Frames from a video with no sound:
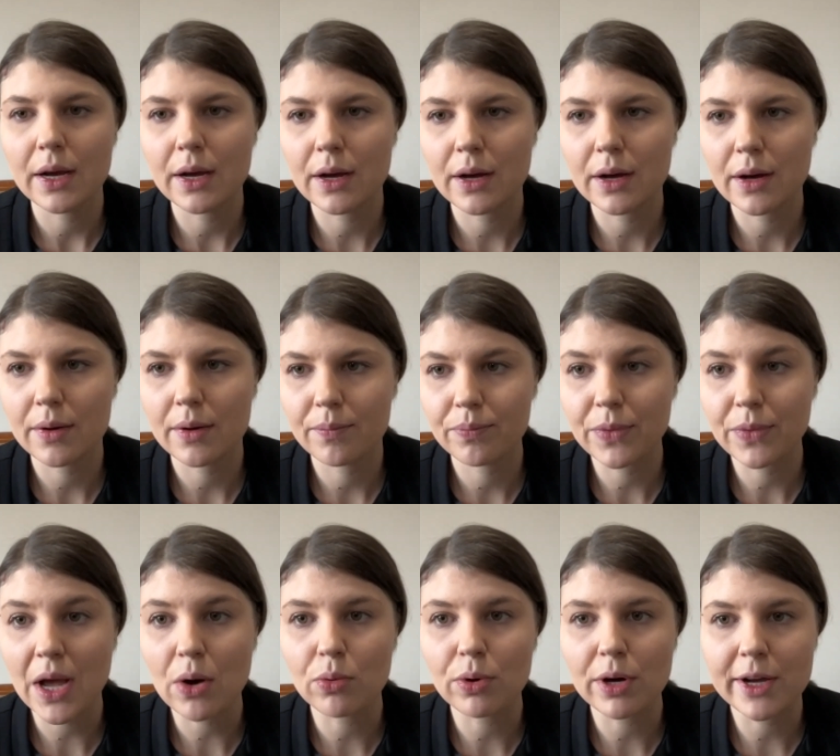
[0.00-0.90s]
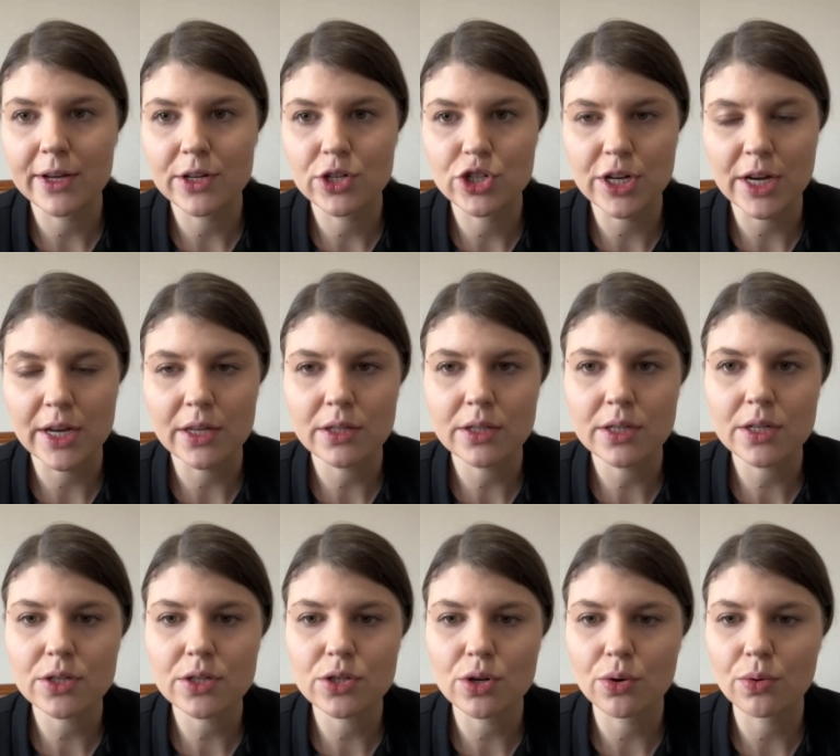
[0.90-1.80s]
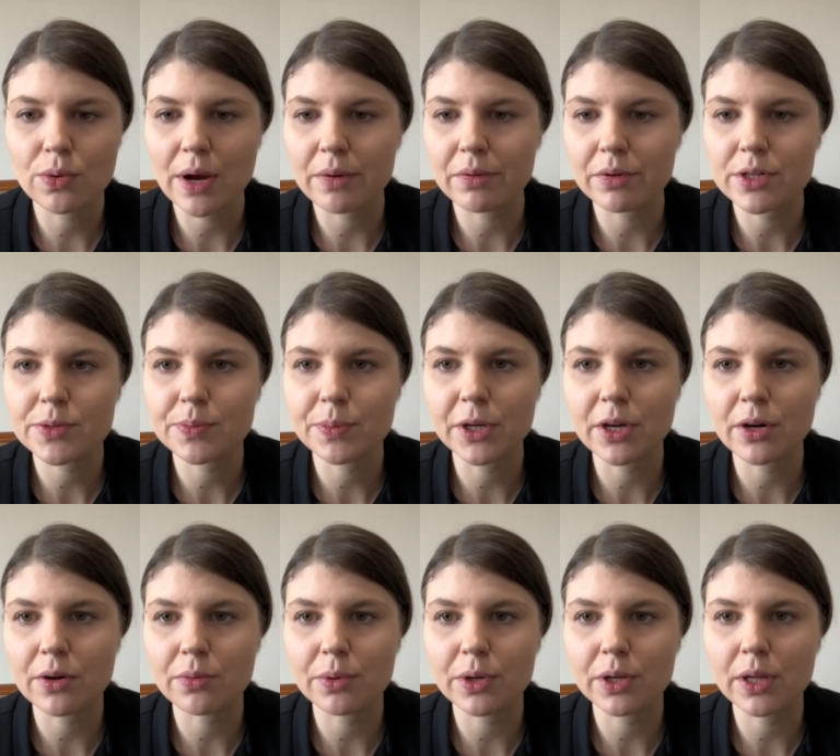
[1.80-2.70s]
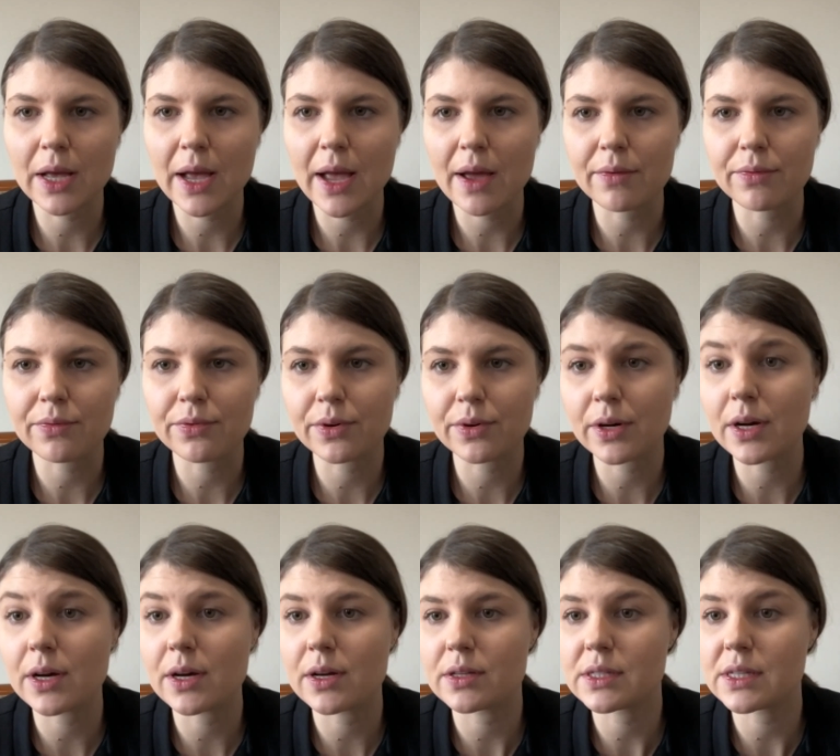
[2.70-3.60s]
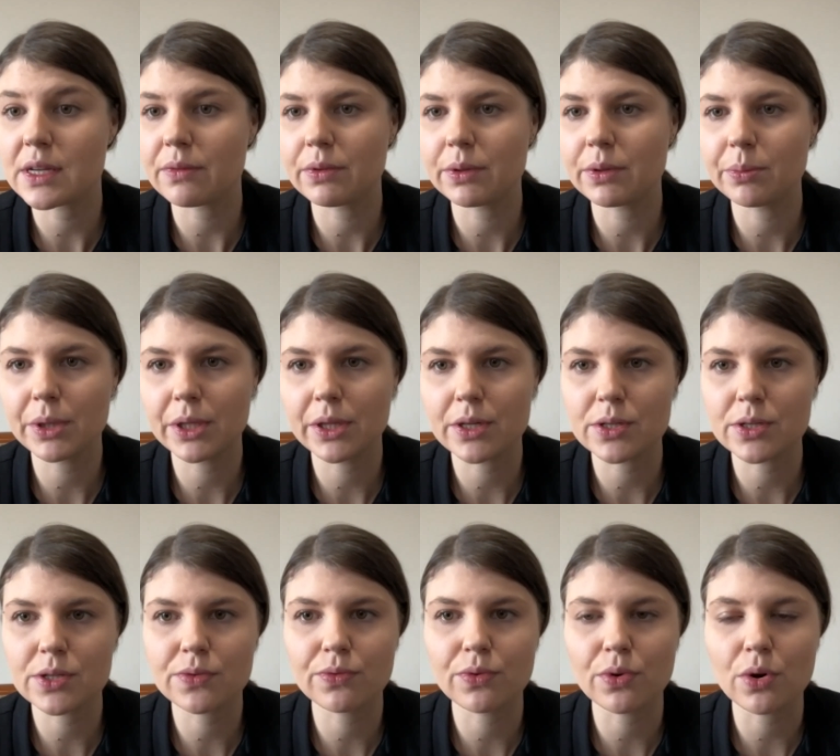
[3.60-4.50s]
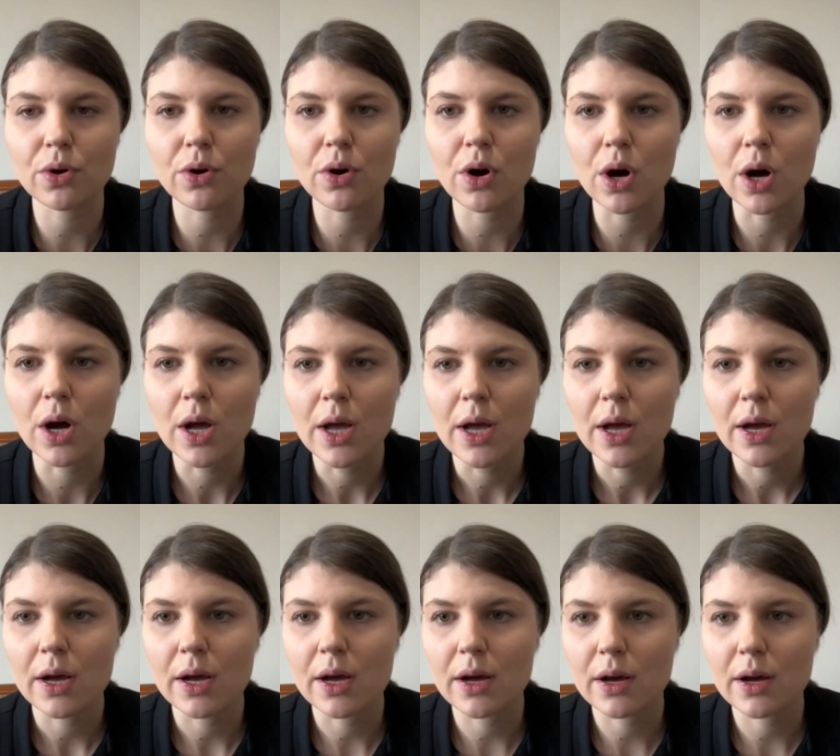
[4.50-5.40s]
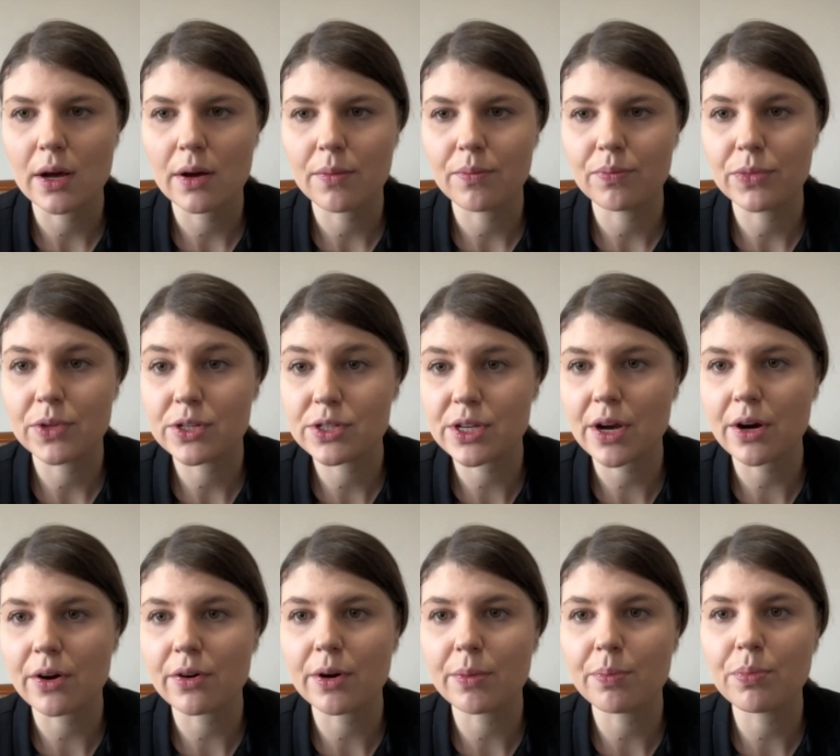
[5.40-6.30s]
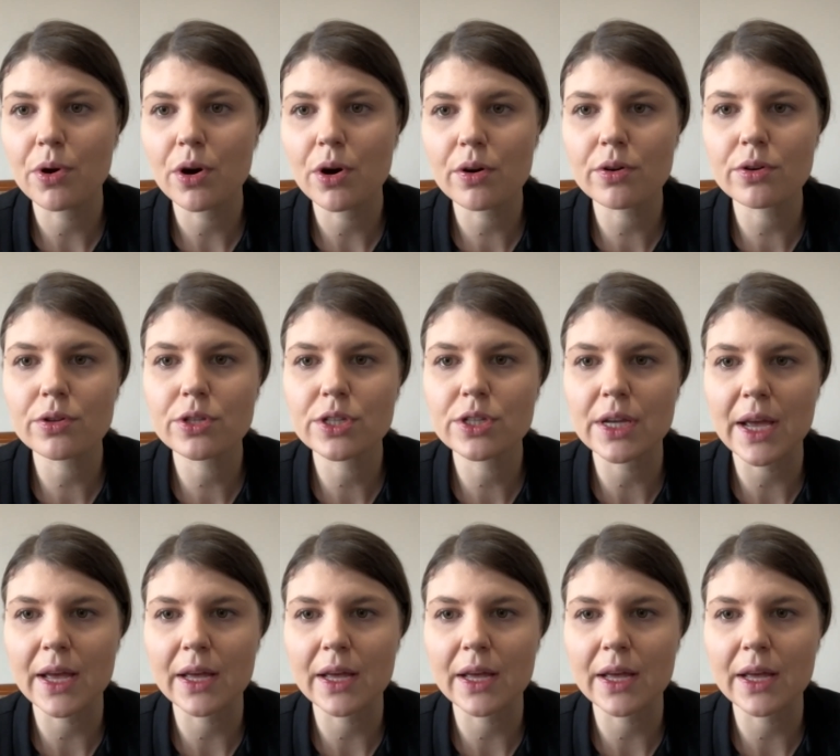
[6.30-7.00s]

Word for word: um, our agenda. So every speaker will have uh, seven minutes for um, their reports.